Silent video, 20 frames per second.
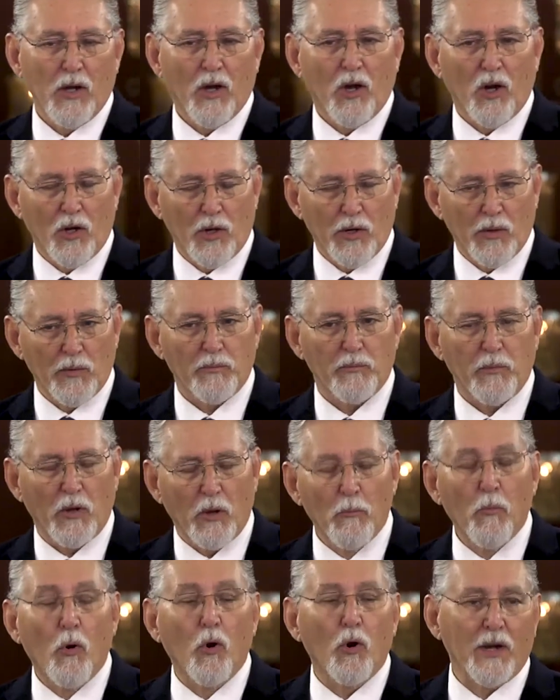or a
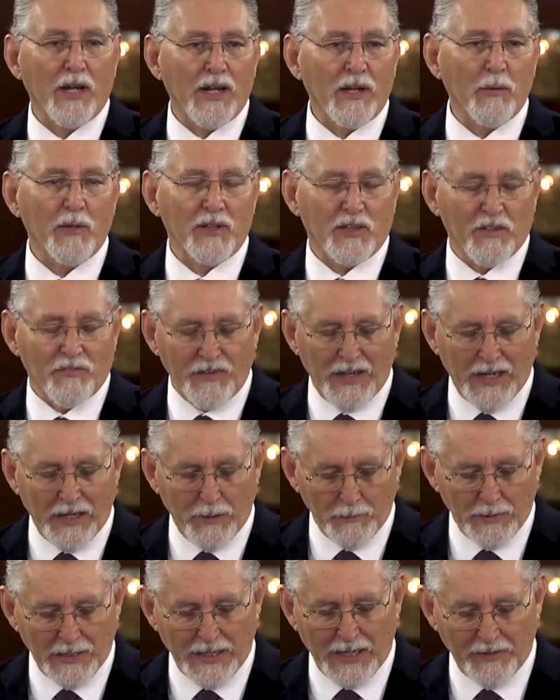mourning with the
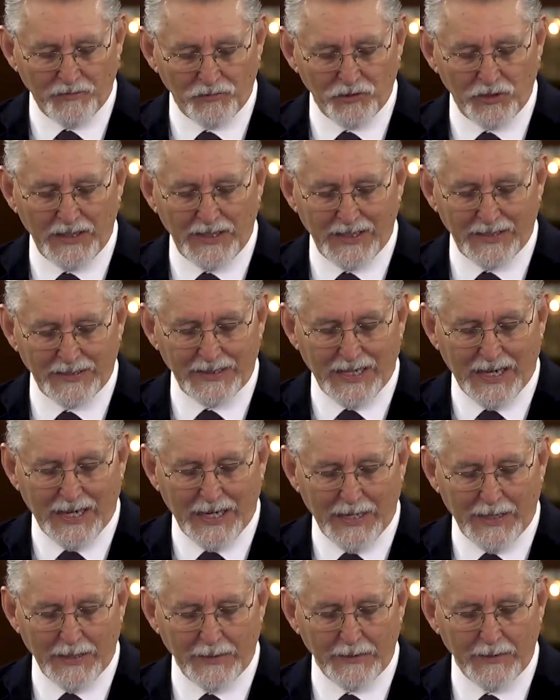family after he had
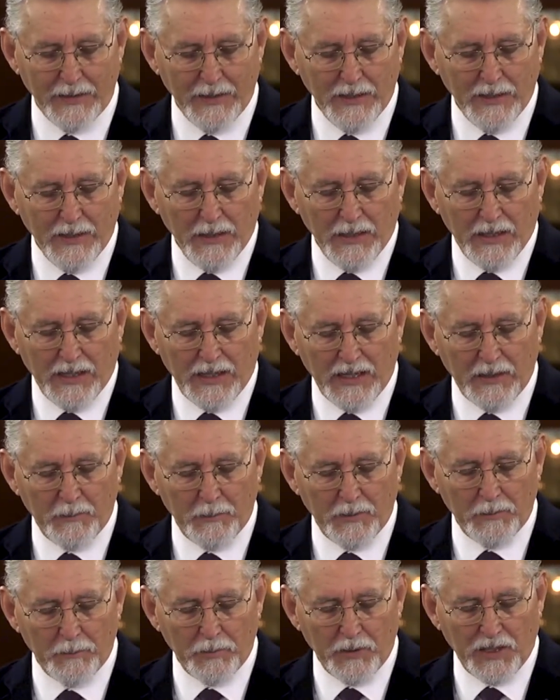died and had
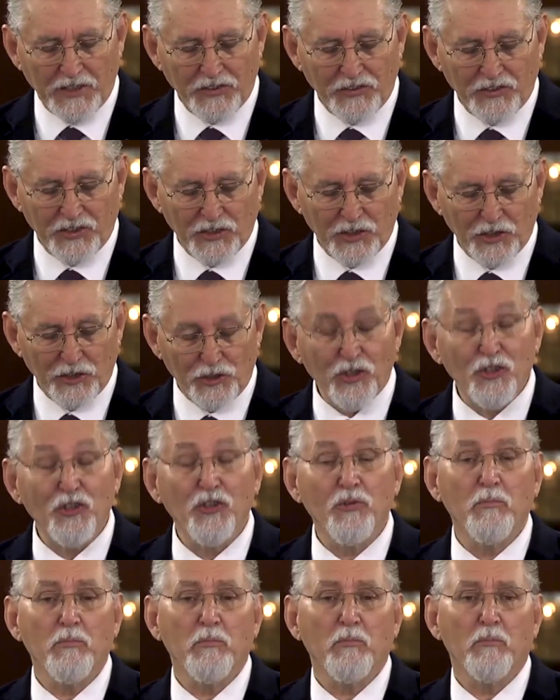been placed in the
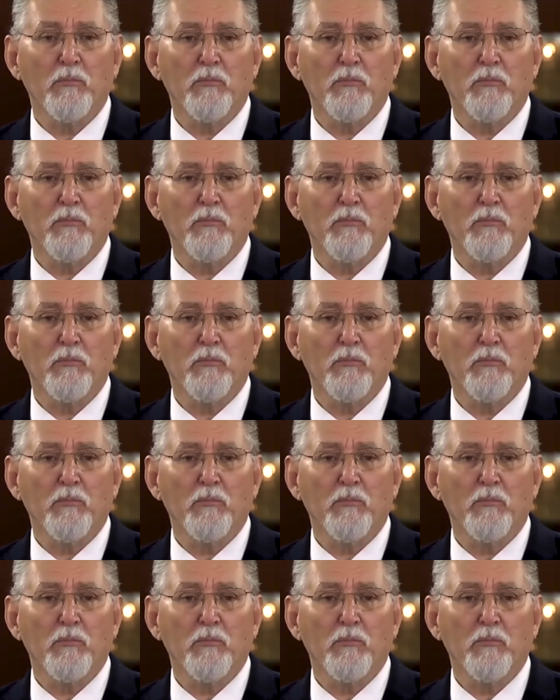tomb.